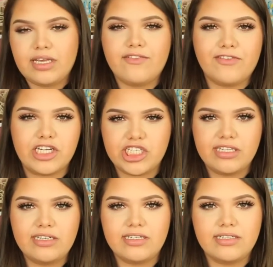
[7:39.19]
like fresh
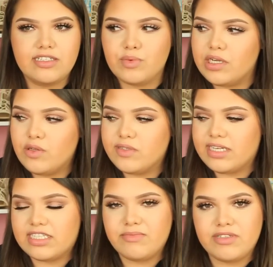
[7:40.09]
linens. It's one of those
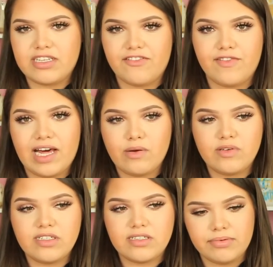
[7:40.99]
that smells like
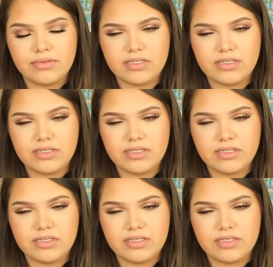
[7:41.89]
flowers.